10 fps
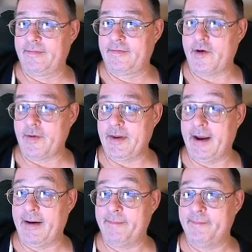So
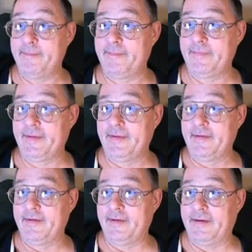yeah,
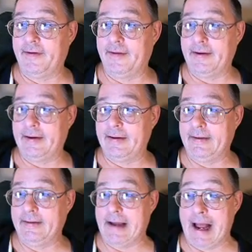
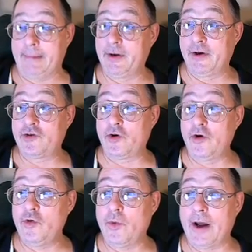uh, I'm going to
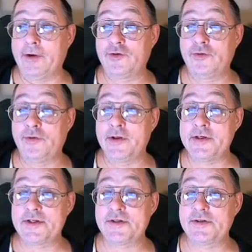turn you on to
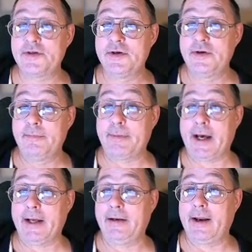this
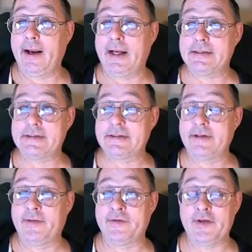
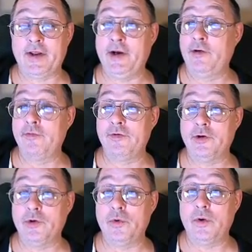podcast, this
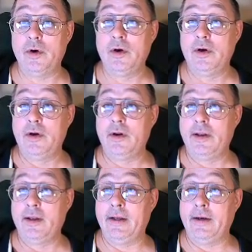interview.
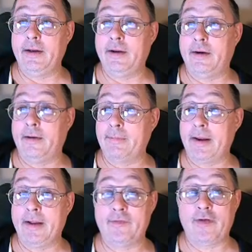It, uh,
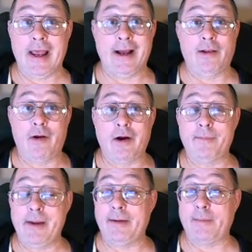it's
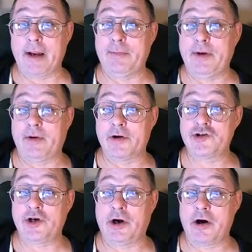Analog Man. Mike Piera
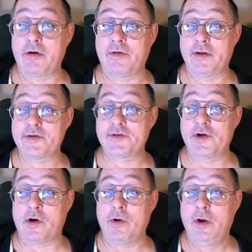shared this,
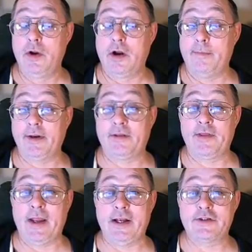so a big
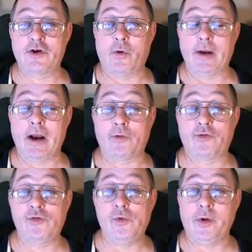thanks going
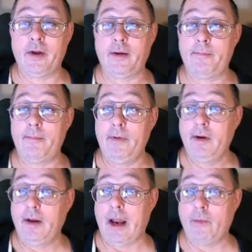out to him.
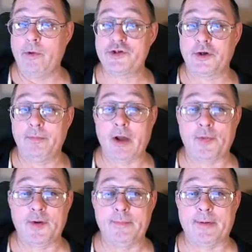I wish him
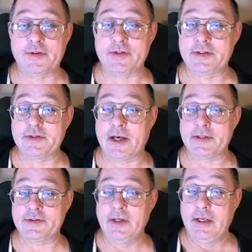nothing but
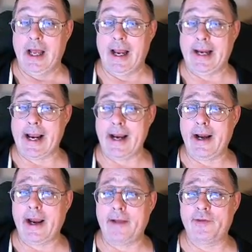success. I kind
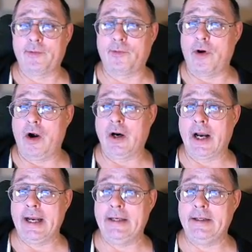of had the wrong
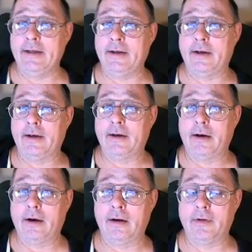idea
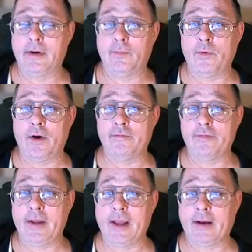of,
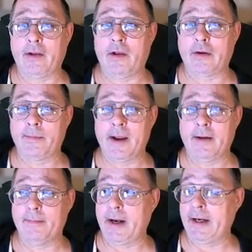of, Analog
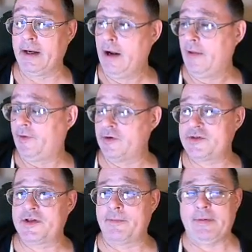Man, Mike. There's
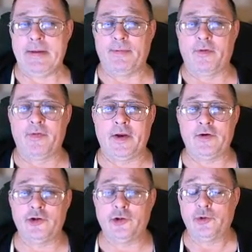some people
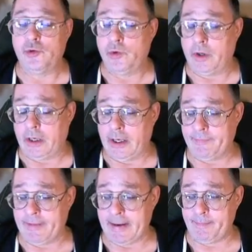that do
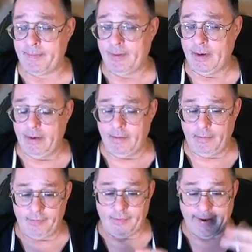uh, they
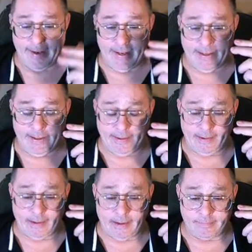they
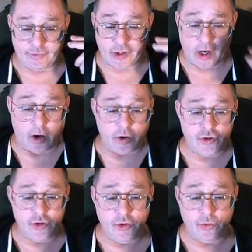uh,
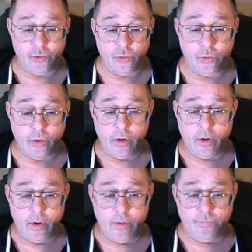charge you
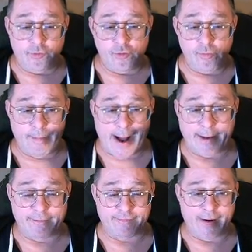to
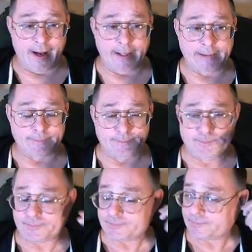modify
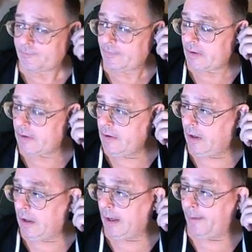
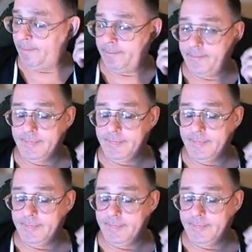um,